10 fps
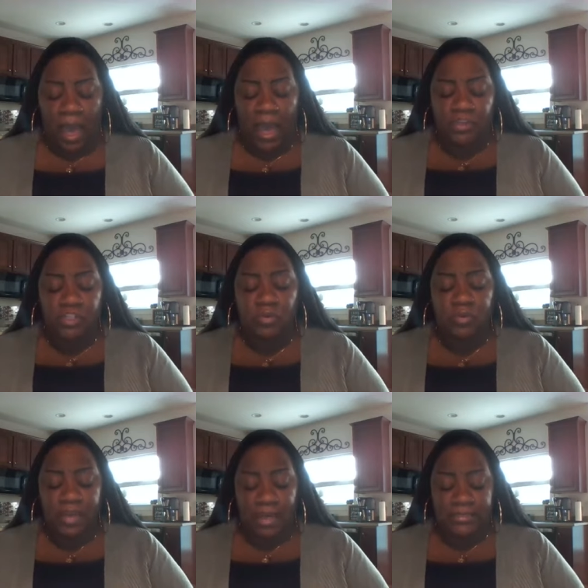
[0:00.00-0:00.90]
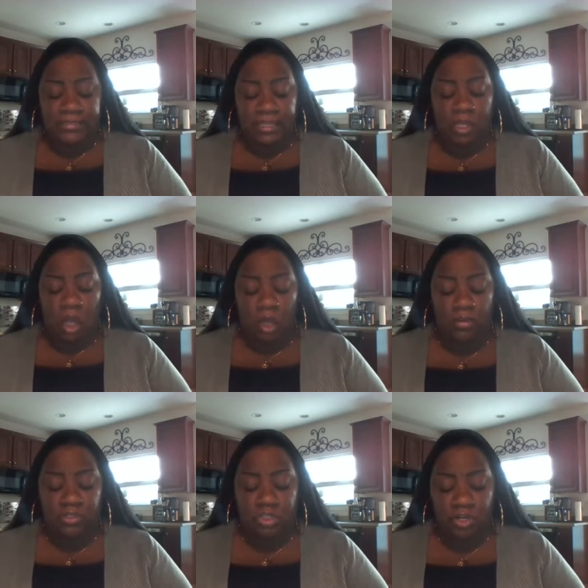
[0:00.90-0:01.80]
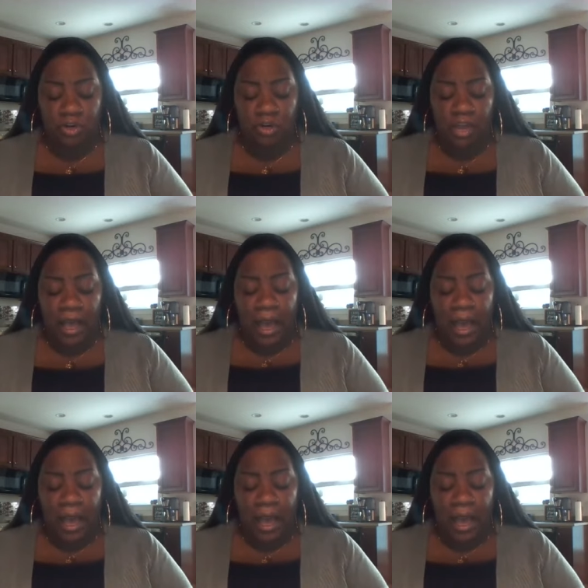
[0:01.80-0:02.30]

I do not see culture.